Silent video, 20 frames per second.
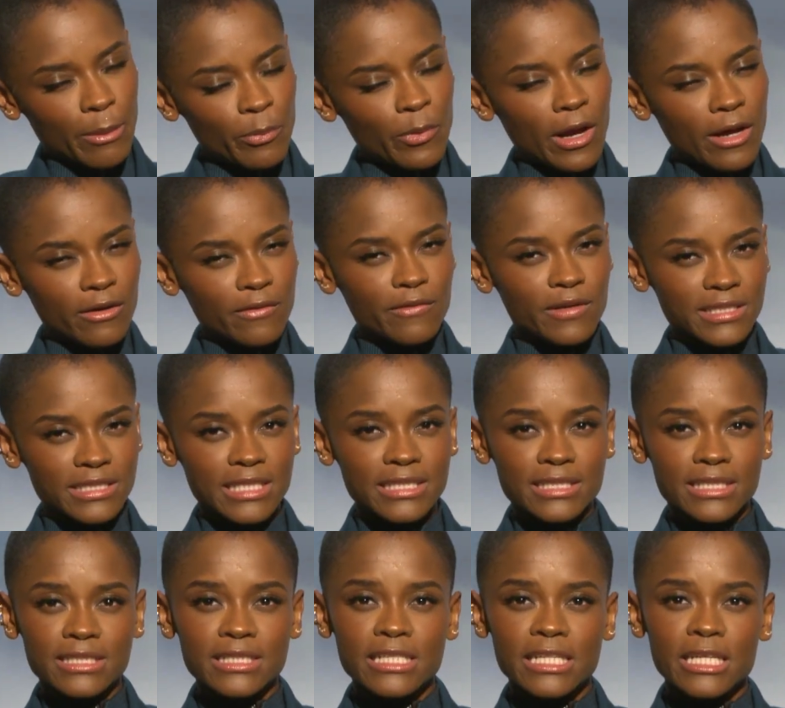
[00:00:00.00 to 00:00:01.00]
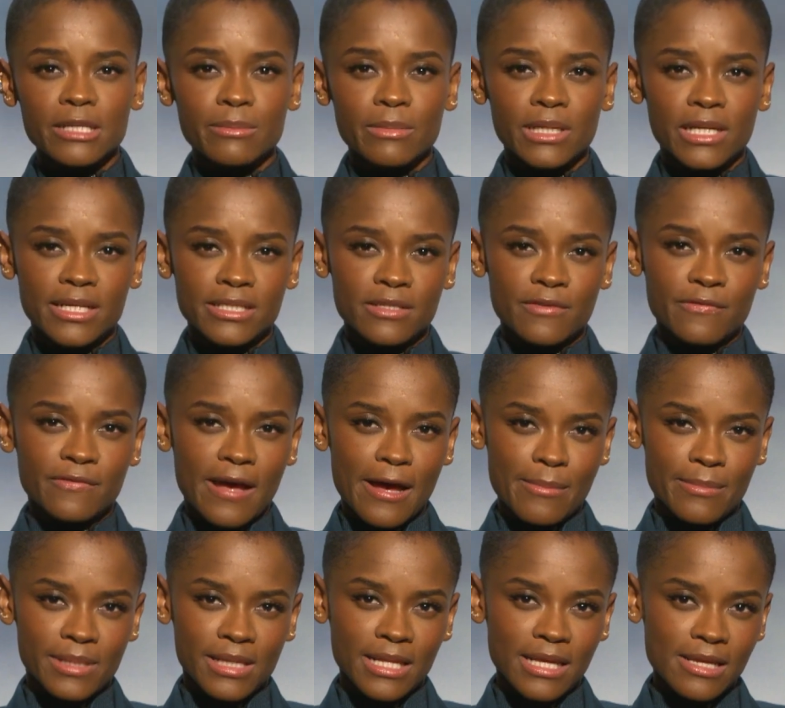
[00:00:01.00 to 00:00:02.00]
proud of us as a team and as a
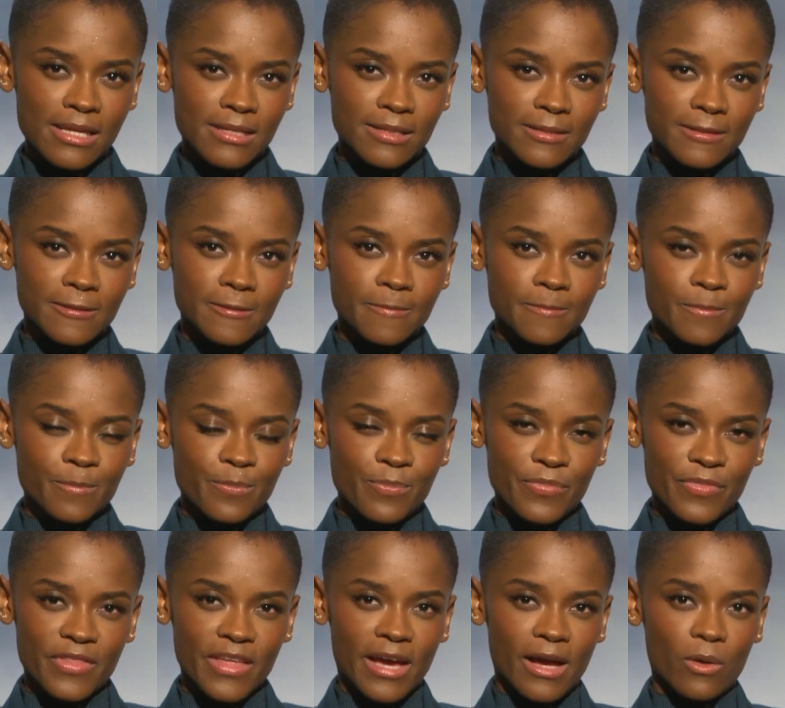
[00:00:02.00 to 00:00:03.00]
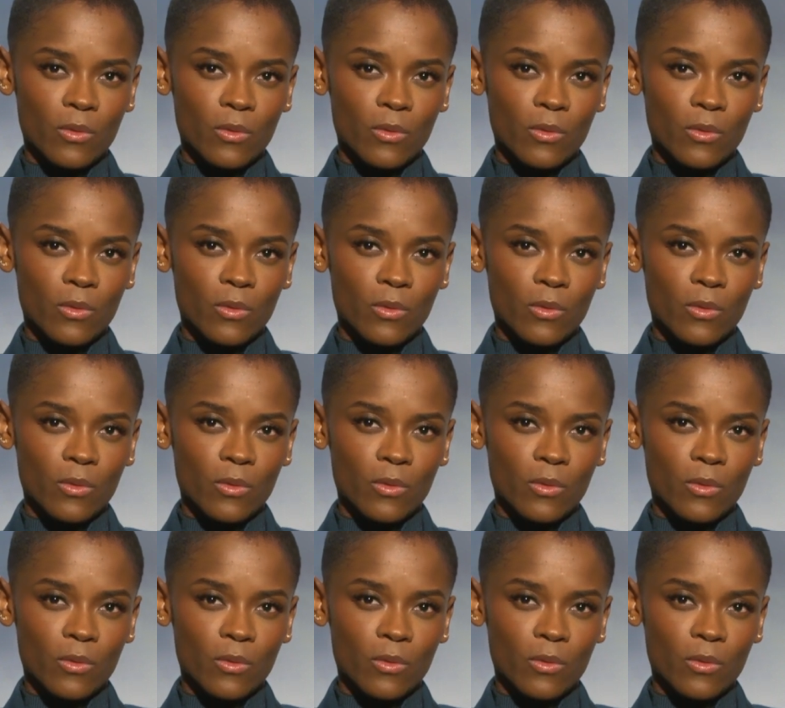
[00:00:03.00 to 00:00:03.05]
family, that